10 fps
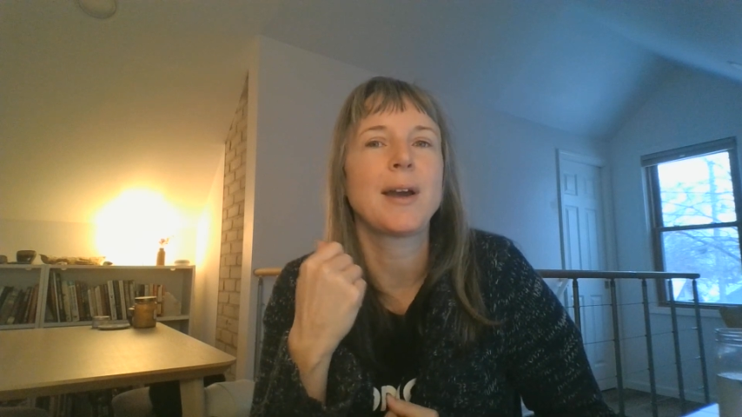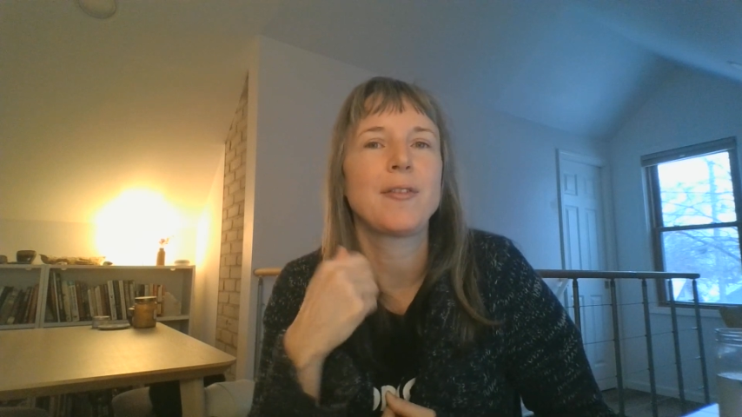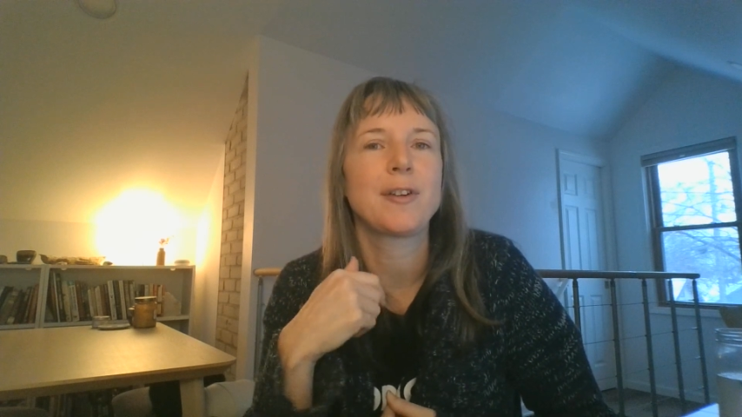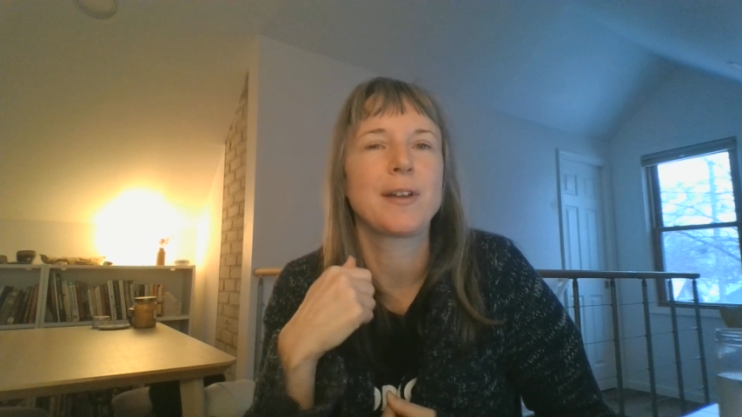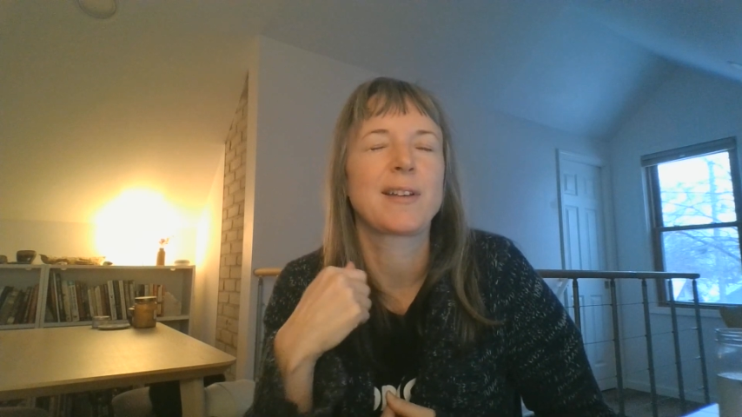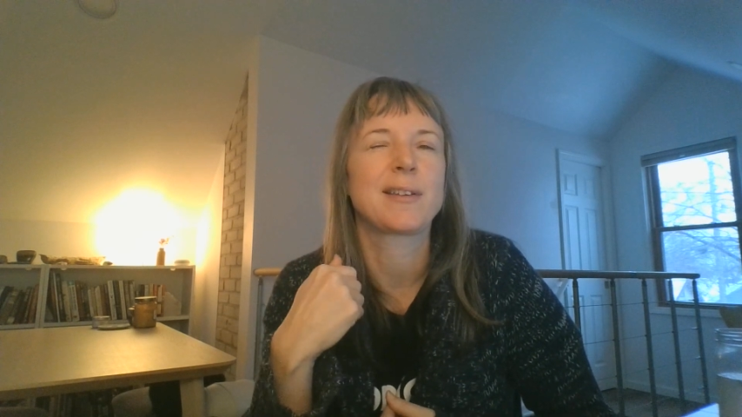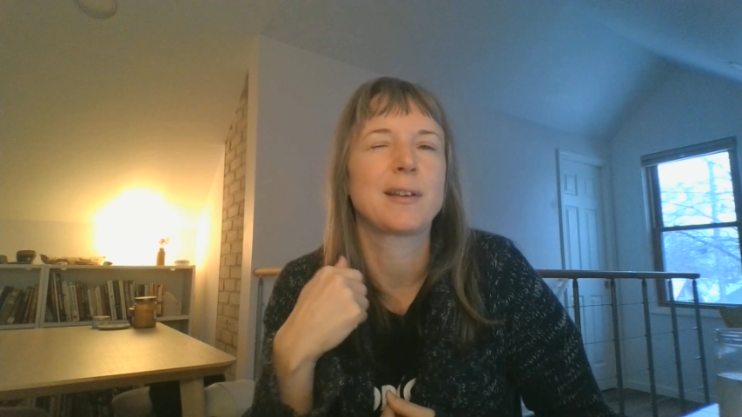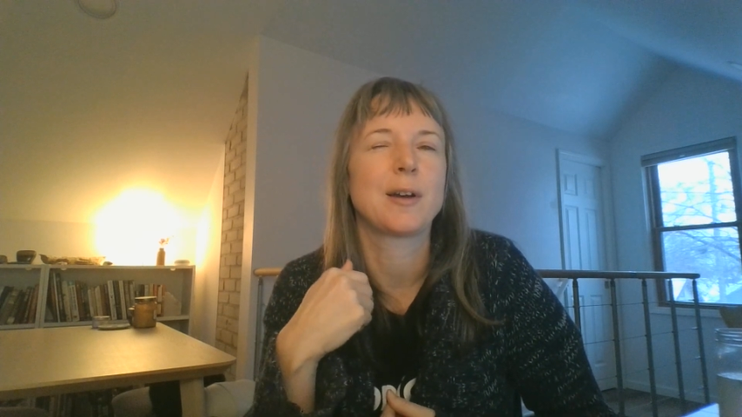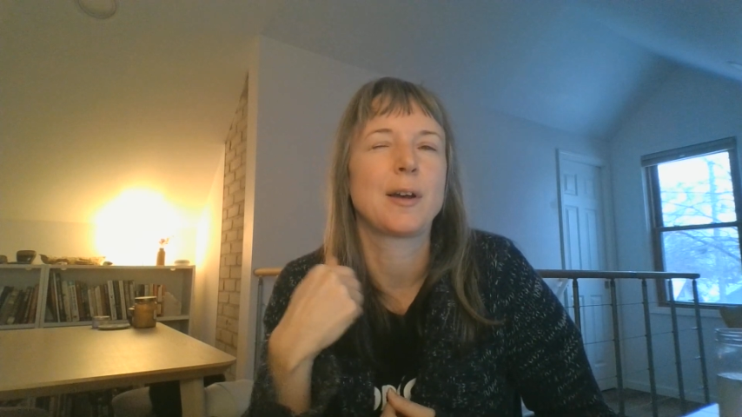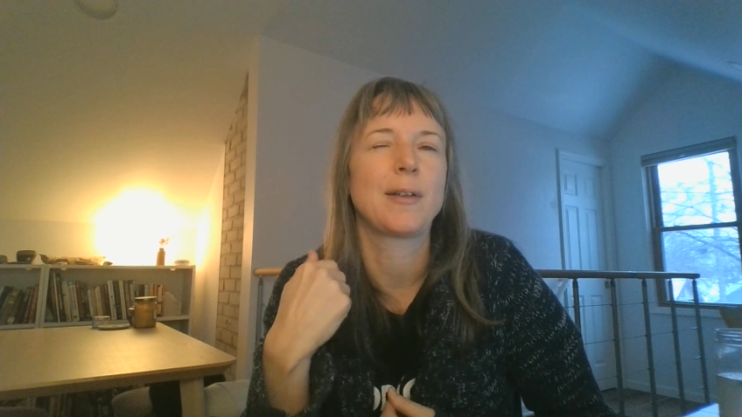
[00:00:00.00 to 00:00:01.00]
I feel
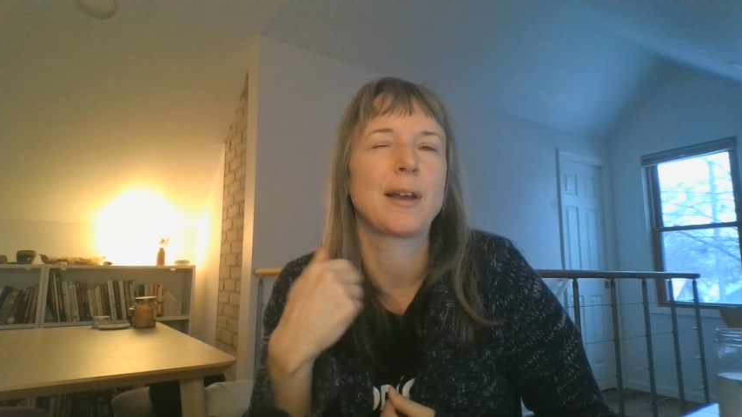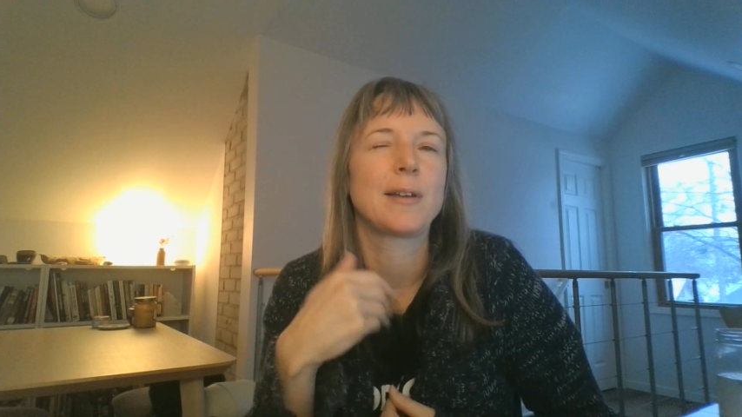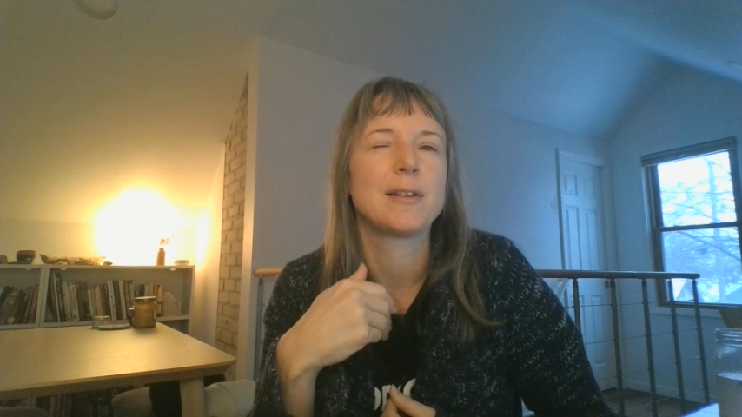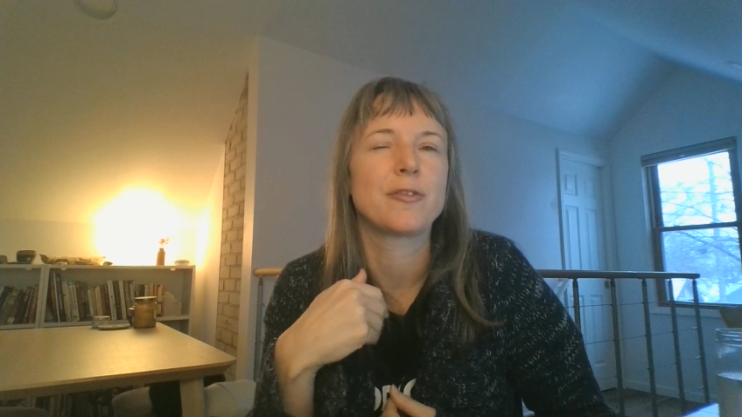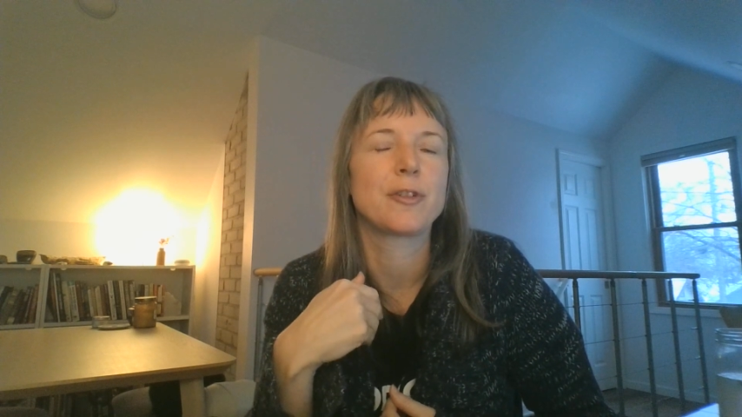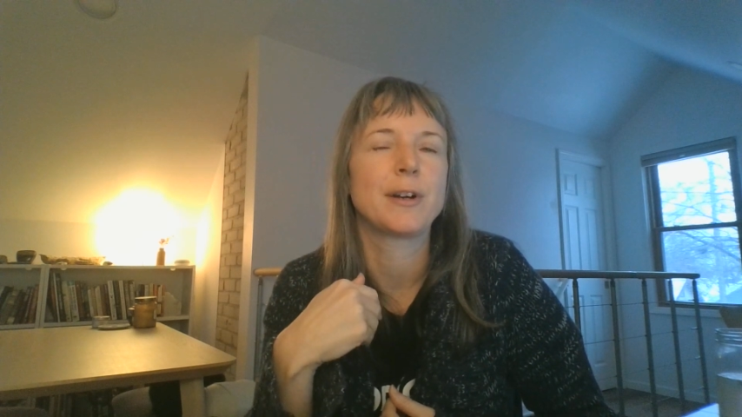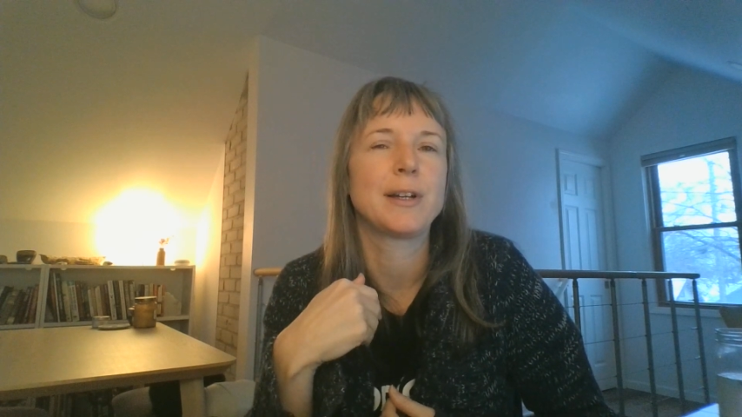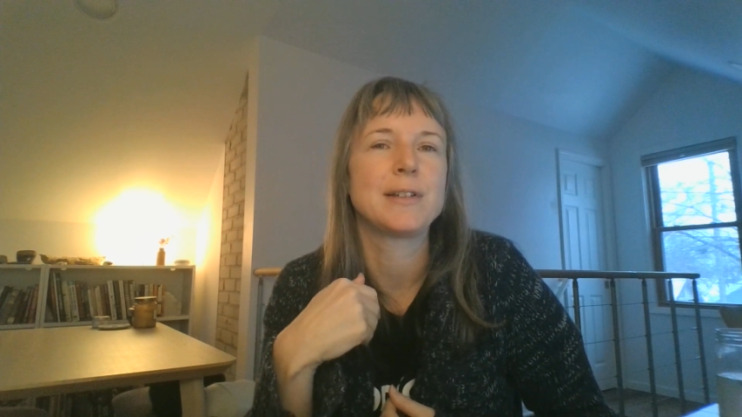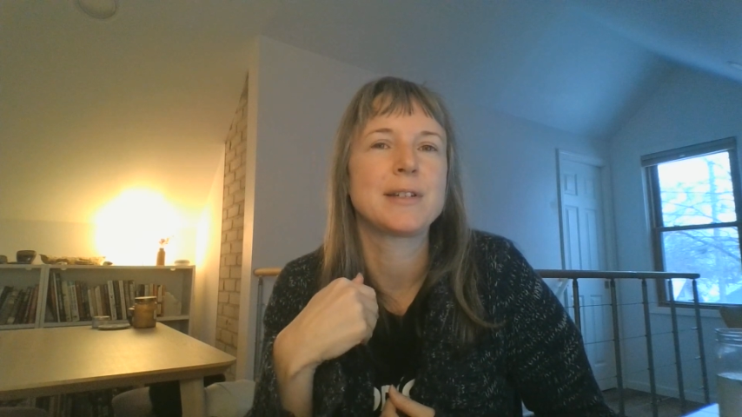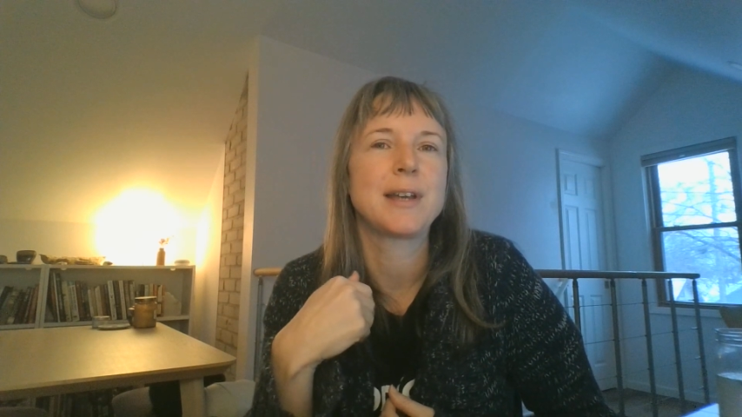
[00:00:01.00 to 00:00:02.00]
like a
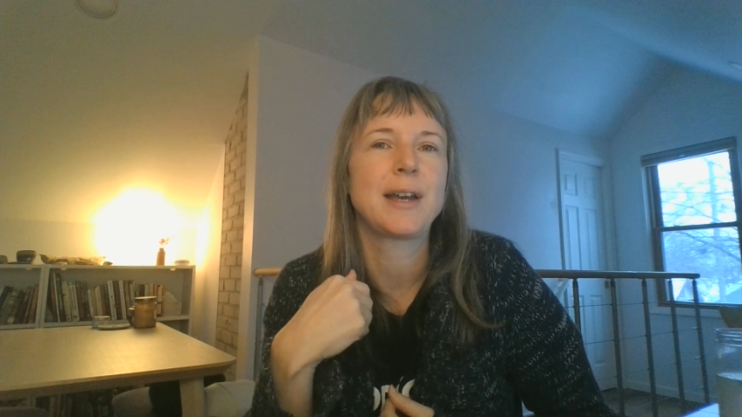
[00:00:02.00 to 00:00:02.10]
different